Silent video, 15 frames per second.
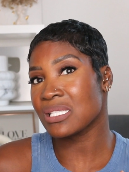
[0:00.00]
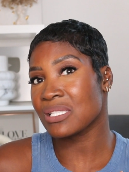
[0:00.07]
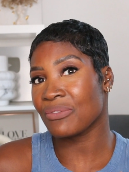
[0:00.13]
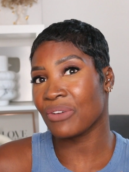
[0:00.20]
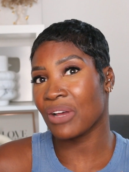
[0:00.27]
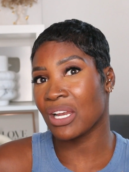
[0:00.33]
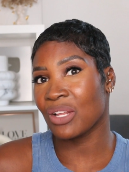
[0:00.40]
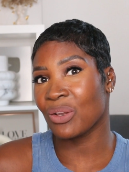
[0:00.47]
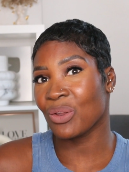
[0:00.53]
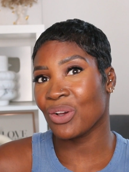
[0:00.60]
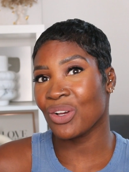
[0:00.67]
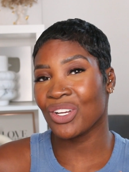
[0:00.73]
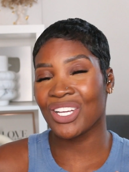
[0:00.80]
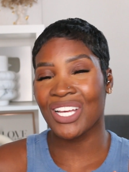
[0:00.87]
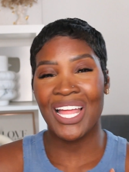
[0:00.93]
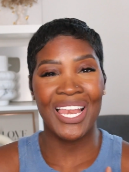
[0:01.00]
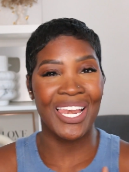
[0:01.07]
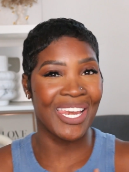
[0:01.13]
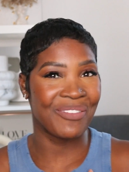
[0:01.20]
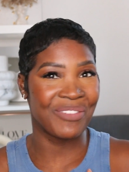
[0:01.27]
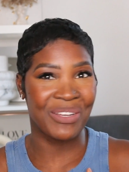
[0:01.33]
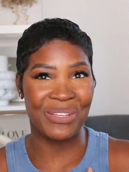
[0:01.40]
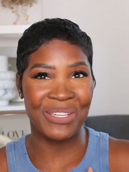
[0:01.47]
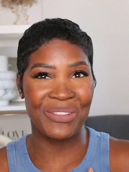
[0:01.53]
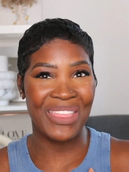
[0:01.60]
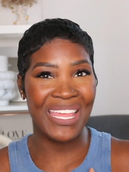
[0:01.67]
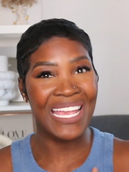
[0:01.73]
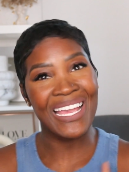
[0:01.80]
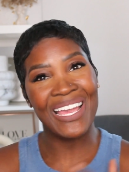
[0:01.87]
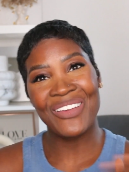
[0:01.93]
is the final look. Let me know what you
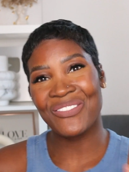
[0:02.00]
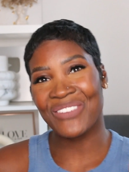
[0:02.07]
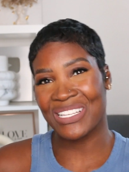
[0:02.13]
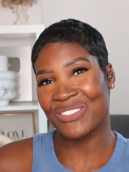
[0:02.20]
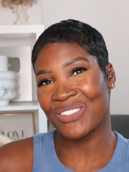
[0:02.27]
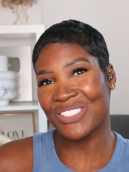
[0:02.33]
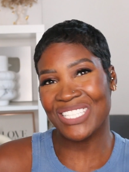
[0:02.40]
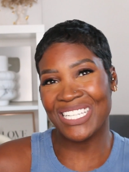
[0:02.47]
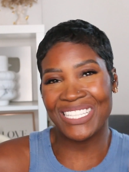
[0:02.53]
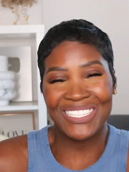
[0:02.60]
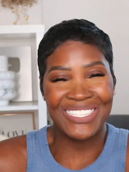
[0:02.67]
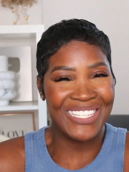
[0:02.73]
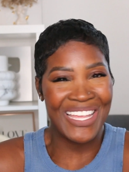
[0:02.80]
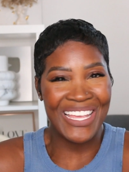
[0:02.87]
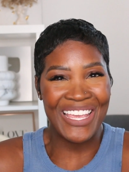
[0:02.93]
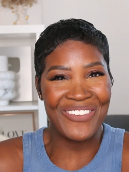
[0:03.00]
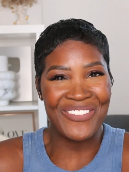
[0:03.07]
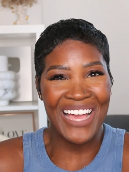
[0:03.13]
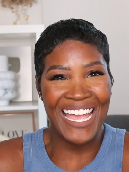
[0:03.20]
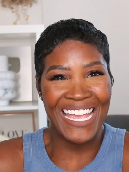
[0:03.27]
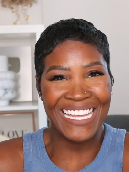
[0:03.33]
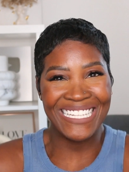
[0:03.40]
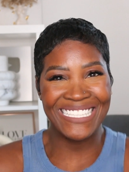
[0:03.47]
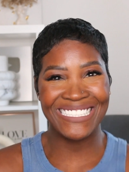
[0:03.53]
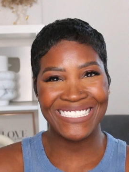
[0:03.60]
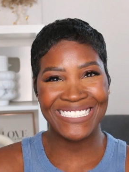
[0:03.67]
think. Thanks for watching. Okay, bye.